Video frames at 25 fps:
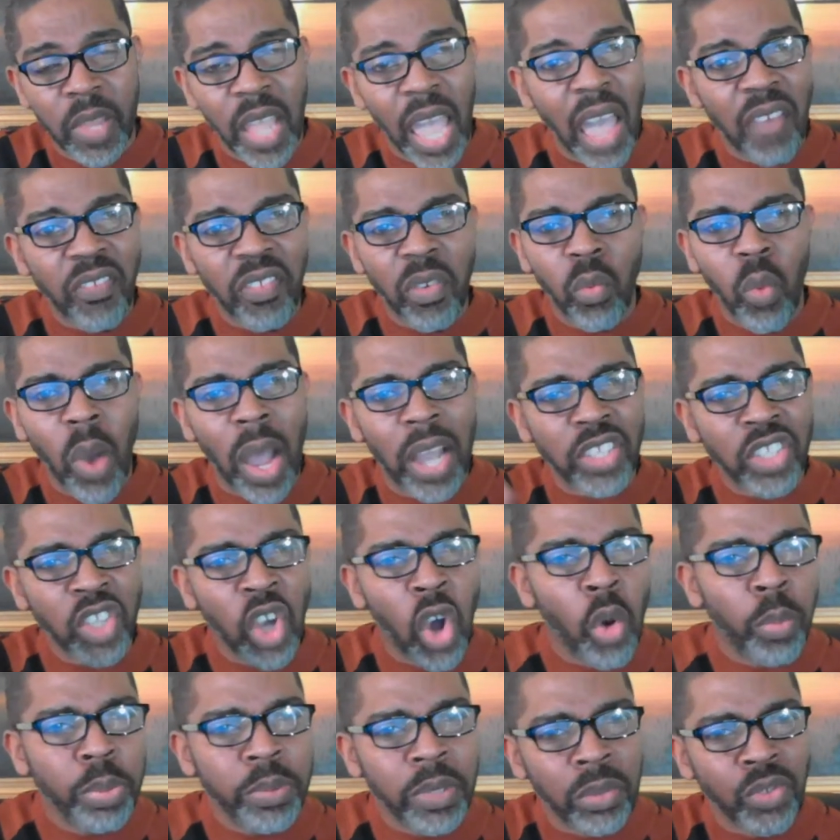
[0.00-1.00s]
Having
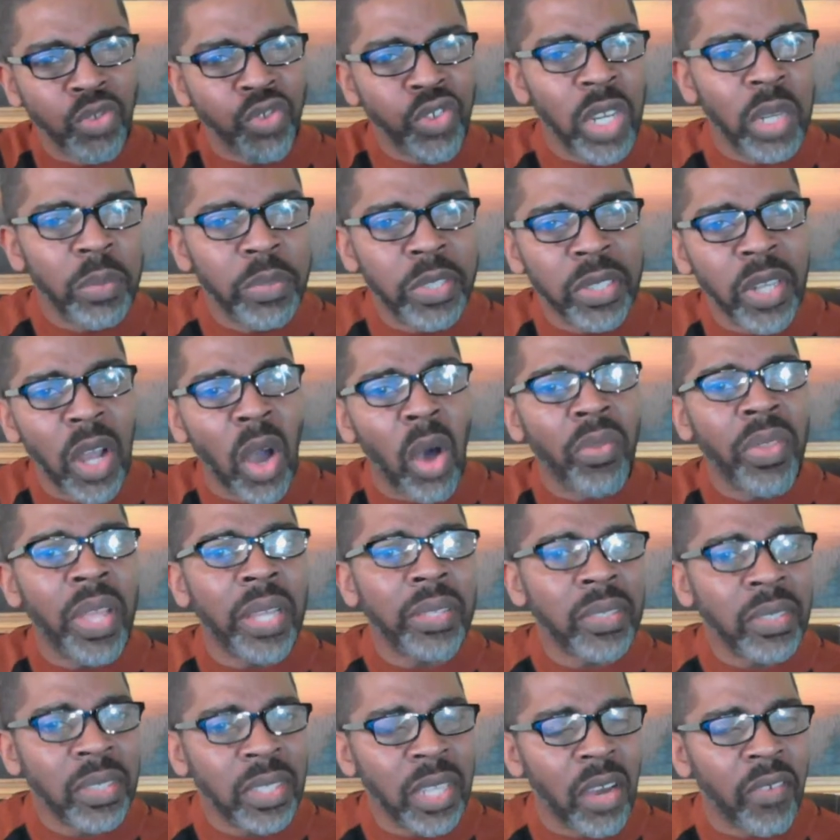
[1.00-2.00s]
watched hopes and dreams and all
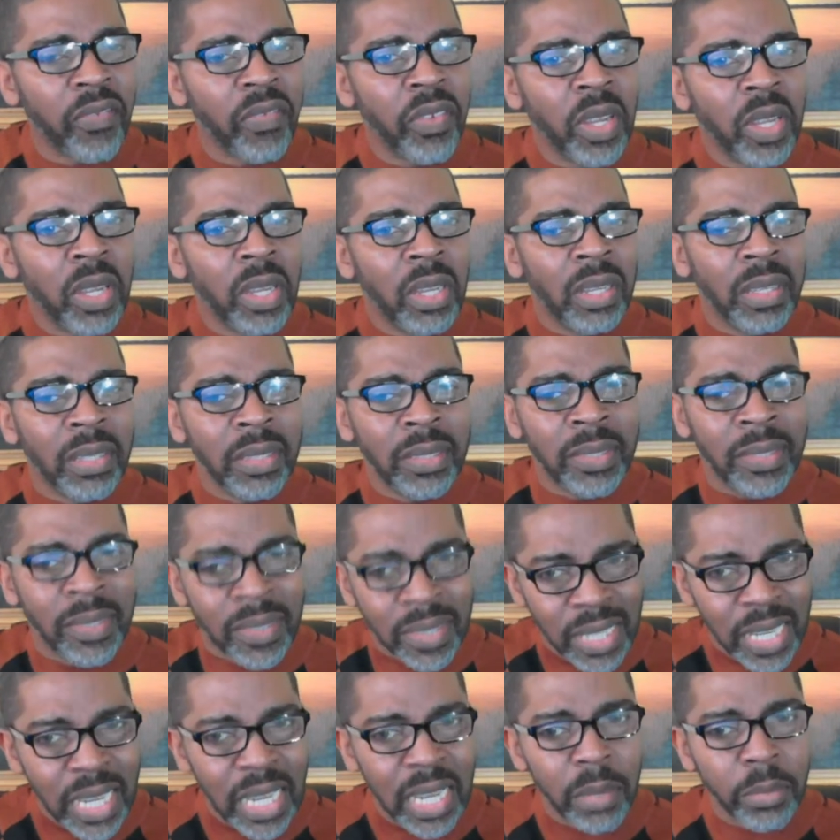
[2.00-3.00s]
that stuff
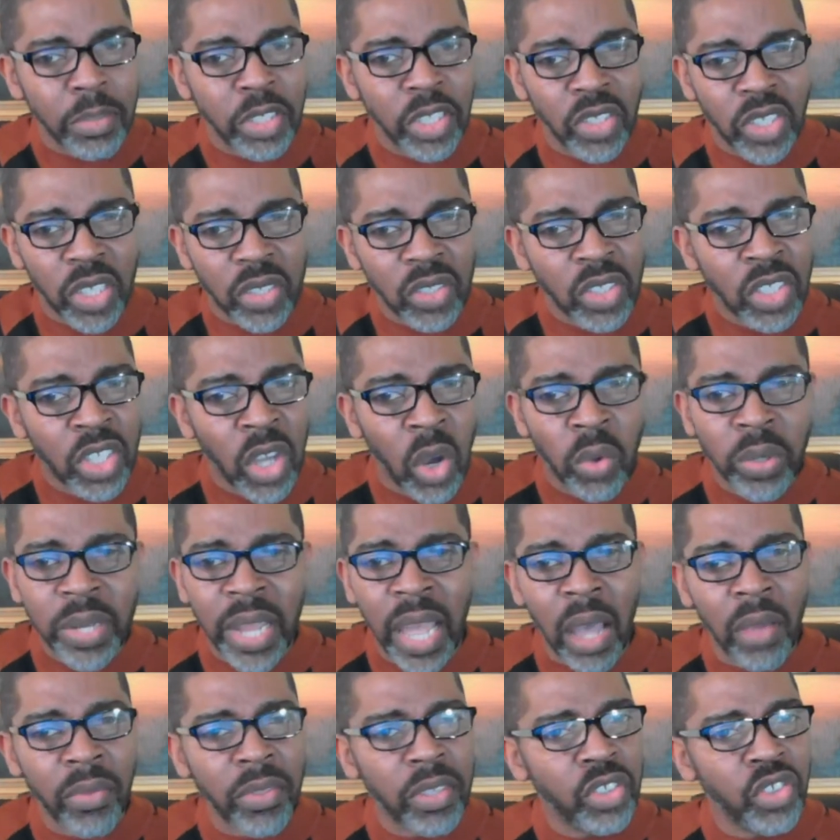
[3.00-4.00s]
seem to just go
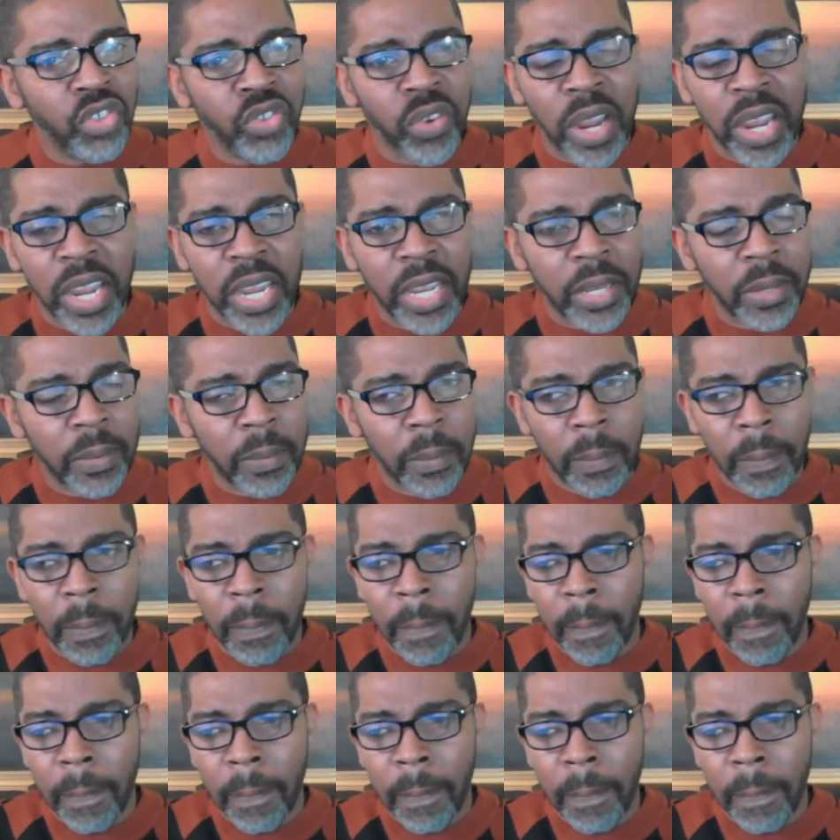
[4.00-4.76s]
down the drain.